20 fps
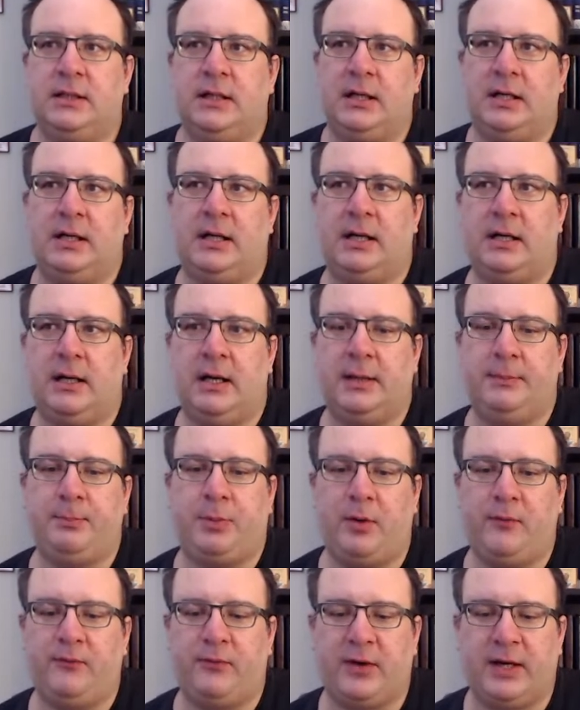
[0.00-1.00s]
And
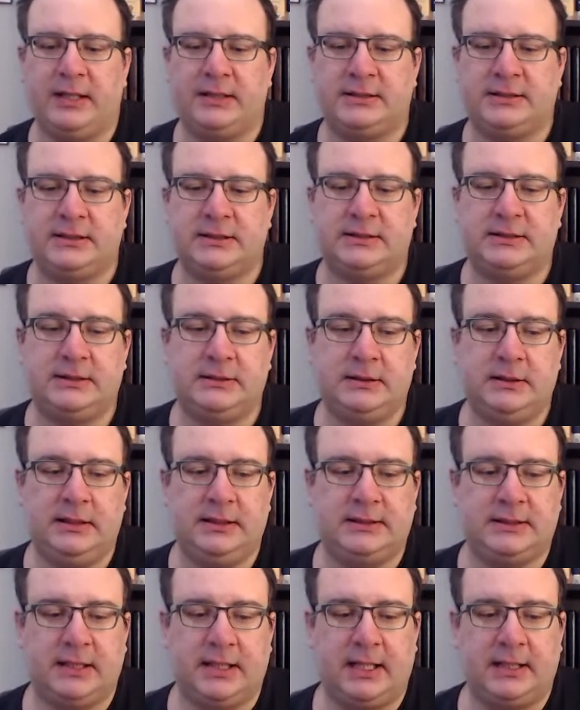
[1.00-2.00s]
Pope Francis
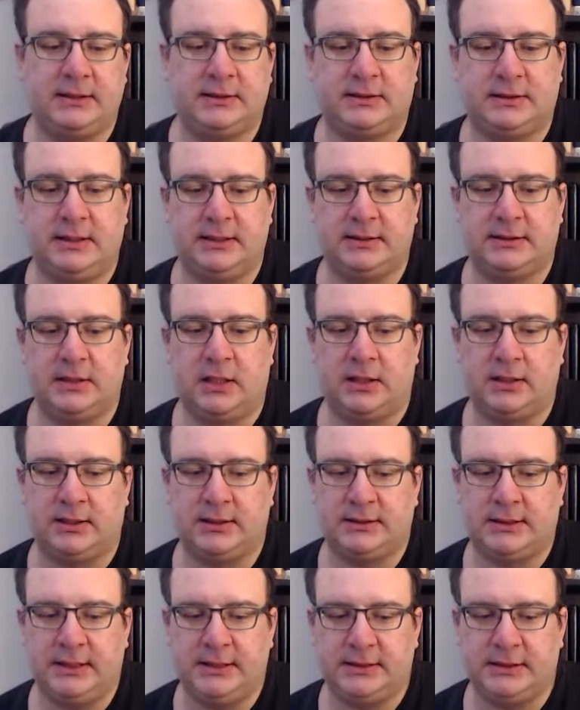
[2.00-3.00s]
is against this, not
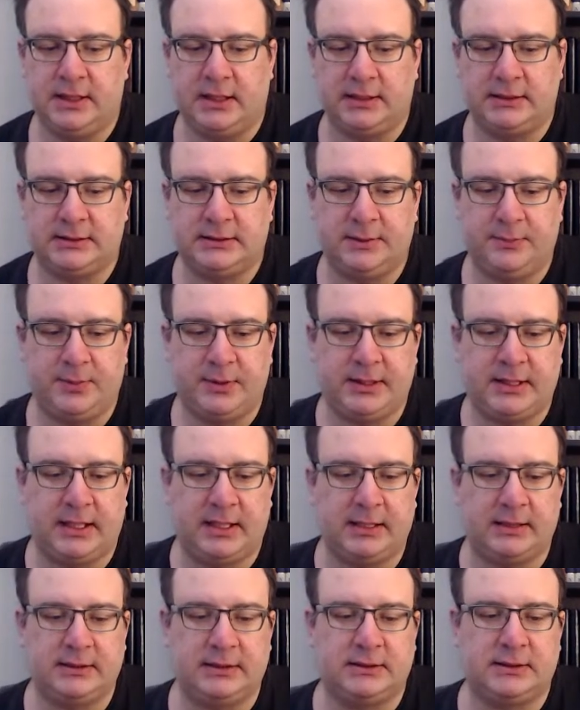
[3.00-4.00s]
because he's not
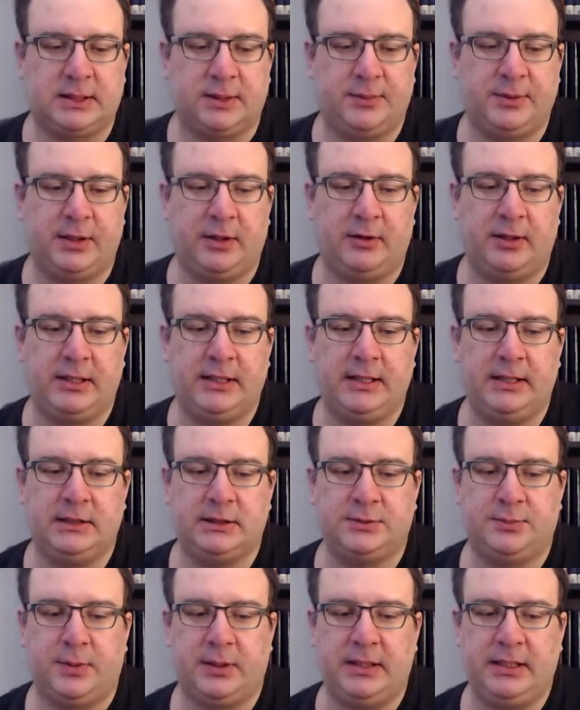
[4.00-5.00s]
sympathetic to some of their
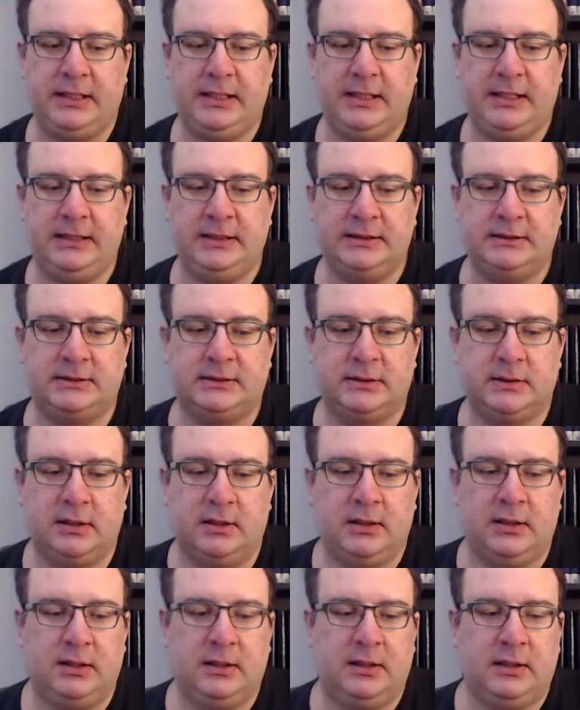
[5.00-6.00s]
ideas, but he's
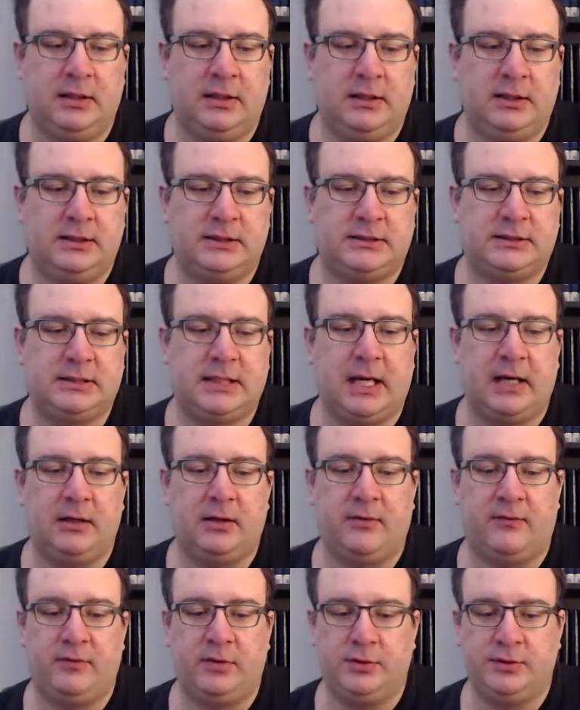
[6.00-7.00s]

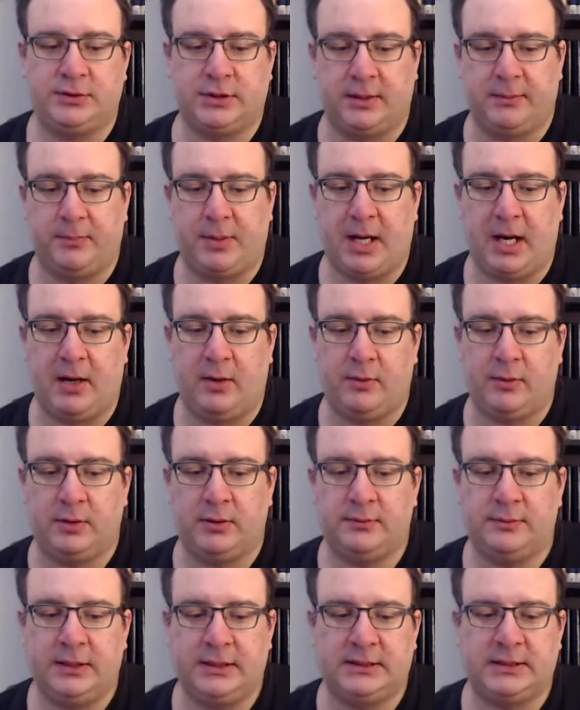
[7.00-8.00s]
scared of losing
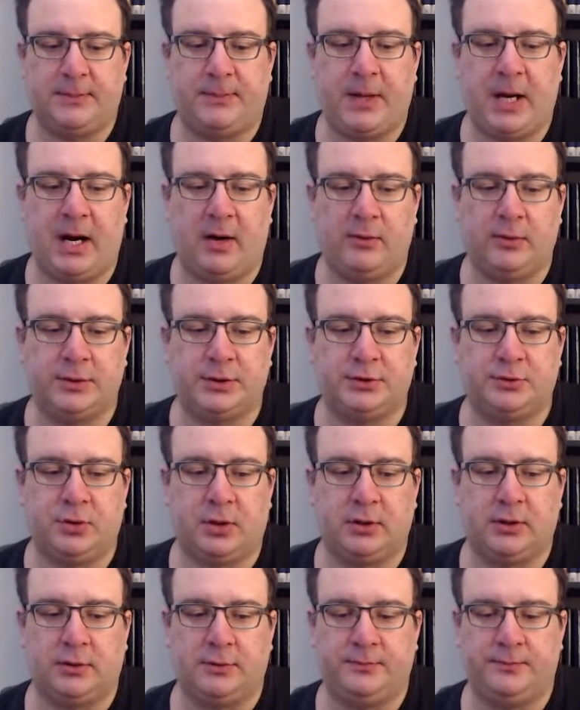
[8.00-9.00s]
power. It's a power
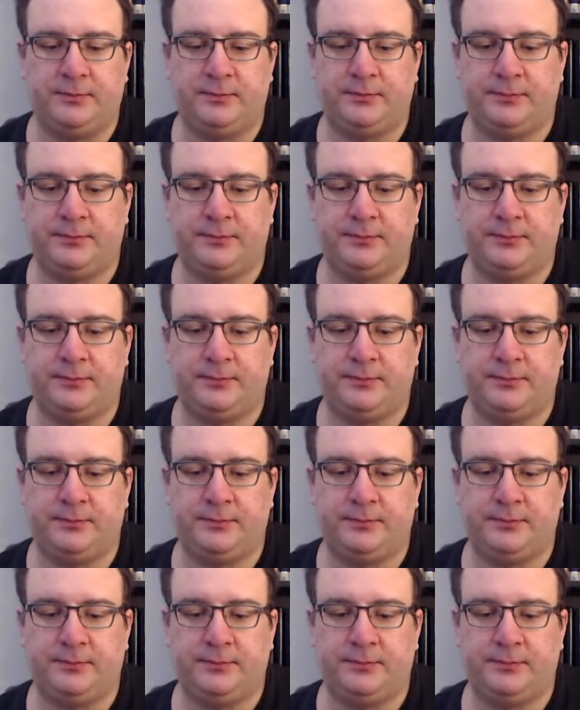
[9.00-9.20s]
struggle.